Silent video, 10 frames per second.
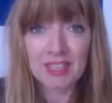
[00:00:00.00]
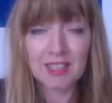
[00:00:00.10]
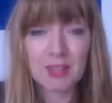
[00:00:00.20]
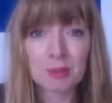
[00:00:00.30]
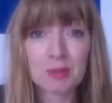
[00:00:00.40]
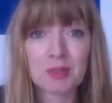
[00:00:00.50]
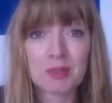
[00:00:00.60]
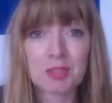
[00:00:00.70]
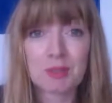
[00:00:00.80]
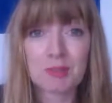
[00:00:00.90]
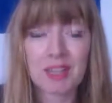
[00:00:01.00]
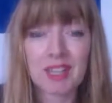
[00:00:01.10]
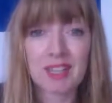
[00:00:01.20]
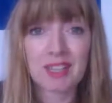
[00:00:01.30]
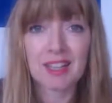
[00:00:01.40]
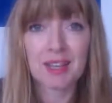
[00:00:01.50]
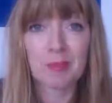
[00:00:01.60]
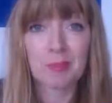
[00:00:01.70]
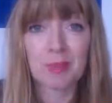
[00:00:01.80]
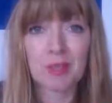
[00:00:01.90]
I hope you enjoyed my
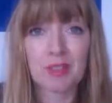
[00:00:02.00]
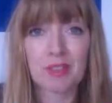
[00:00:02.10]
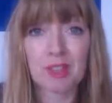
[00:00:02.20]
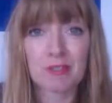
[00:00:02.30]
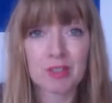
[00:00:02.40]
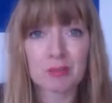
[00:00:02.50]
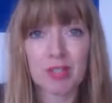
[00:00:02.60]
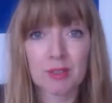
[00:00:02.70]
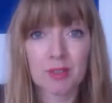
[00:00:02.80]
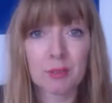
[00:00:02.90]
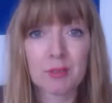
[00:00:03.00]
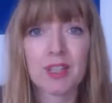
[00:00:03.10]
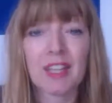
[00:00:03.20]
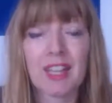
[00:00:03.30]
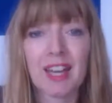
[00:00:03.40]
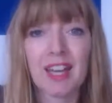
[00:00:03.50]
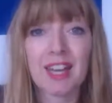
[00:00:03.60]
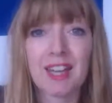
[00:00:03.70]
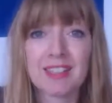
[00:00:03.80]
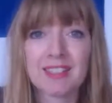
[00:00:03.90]
beauty favourites roundup,
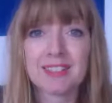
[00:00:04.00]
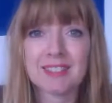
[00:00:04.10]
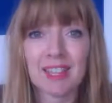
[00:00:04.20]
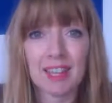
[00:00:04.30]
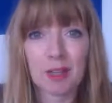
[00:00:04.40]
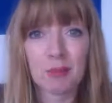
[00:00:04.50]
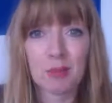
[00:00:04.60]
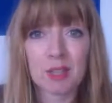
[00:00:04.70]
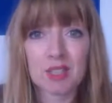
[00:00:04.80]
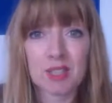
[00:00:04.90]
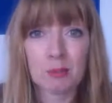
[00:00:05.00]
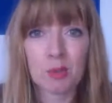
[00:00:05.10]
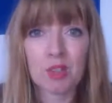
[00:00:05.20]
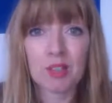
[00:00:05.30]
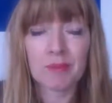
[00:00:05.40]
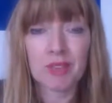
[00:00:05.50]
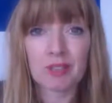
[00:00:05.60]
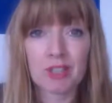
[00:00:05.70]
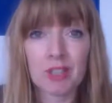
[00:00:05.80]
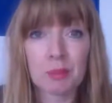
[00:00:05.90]
and if you want to see more, have a
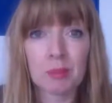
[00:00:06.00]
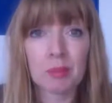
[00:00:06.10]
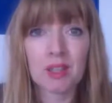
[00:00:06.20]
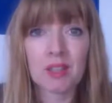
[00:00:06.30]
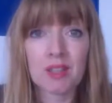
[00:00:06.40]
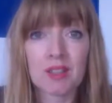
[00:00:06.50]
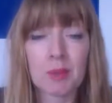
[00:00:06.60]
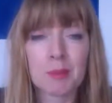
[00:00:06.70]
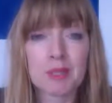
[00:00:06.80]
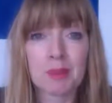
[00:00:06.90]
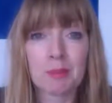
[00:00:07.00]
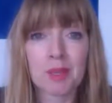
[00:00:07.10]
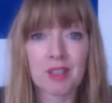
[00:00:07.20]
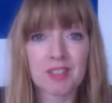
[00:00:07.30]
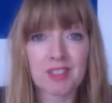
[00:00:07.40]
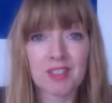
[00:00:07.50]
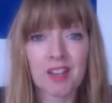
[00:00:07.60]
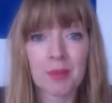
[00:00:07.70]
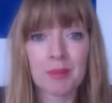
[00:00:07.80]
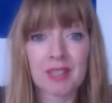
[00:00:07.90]
look at my blog,
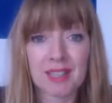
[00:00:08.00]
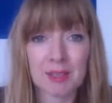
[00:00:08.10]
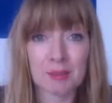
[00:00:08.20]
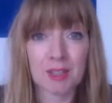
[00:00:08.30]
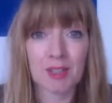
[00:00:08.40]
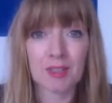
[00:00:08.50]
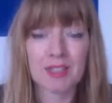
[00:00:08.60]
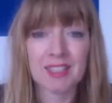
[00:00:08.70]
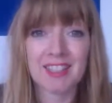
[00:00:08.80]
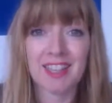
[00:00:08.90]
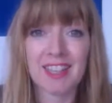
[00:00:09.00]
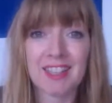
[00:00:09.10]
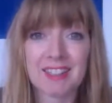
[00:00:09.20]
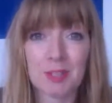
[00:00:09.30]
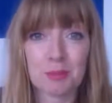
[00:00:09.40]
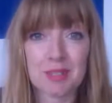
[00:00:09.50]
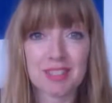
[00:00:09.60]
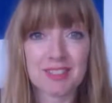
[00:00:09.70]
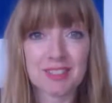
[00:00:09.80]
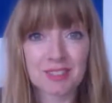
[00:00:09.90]
themamashitblog.com. I'll link it below, and hope to see you
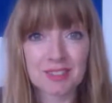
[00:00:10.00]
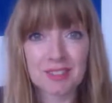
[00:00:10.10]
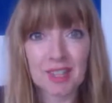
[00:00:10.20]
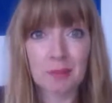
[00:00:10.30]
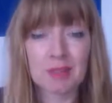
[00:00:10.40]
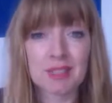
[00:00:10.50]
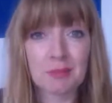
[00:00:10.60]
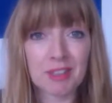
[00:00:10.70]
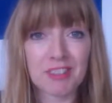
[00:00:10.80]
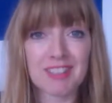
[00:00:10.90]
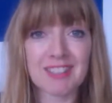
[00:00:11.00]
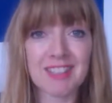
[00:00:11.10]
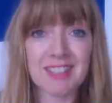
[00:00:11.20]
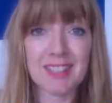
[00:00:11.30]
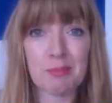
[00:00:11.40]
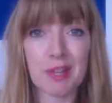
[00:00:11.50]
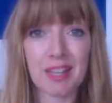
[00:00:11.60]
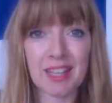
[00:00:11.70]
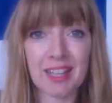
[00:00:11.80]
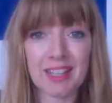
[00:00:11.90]
soon. Happy St. Patrick's Day. Bye.